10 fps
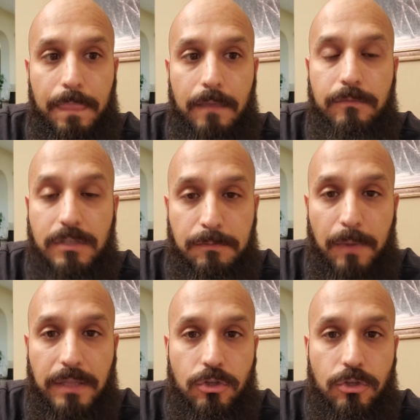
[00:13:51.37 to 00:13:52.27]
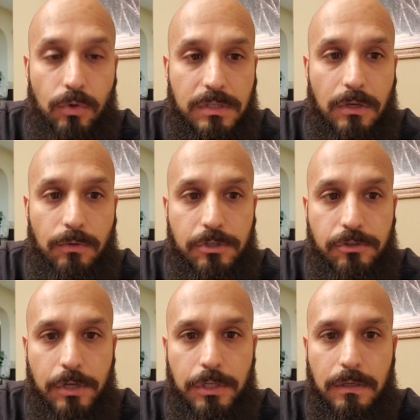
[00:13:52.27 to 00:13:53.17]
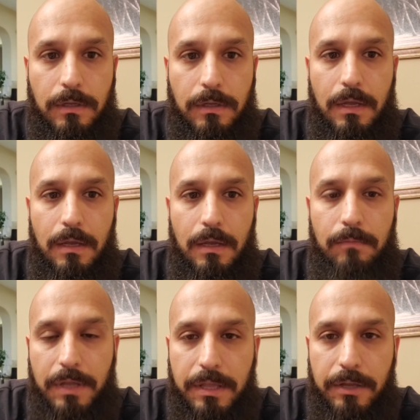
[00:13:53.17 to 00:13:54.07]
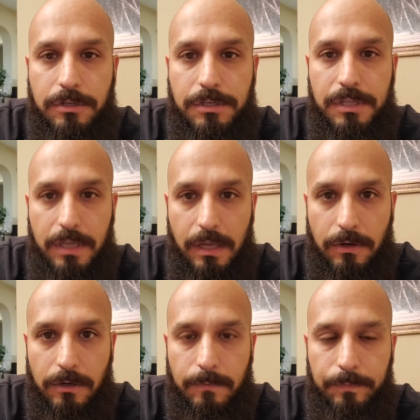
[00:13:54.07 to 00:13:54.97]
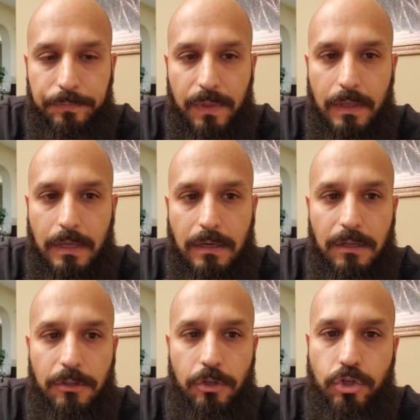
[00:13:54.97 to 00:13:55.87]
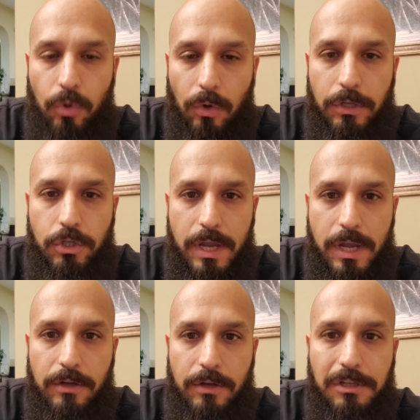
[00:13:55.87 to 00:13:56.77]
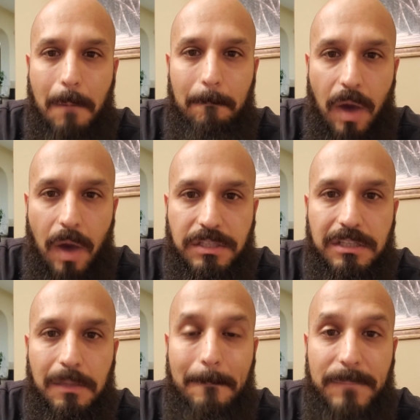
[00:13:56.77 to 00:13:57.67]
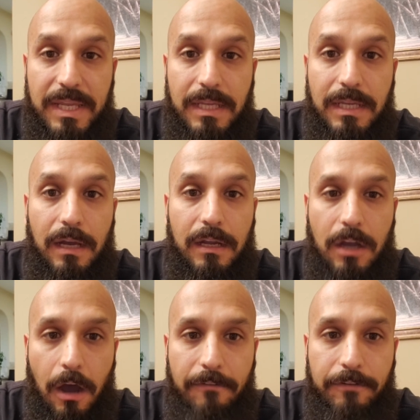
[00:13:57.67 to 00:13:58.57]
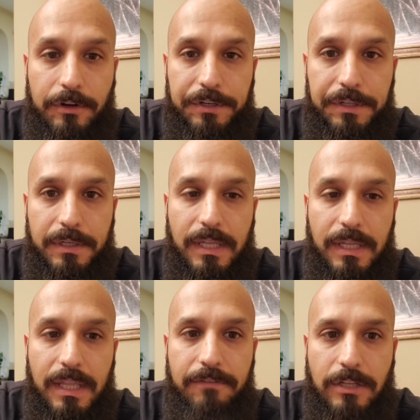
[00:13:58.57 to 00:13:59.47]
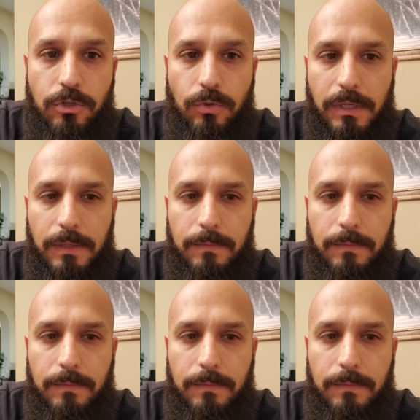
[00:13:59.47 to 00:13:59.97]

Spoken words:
despite the short sell restriction. But here's the kicker. The shorted shares must be covered eventually.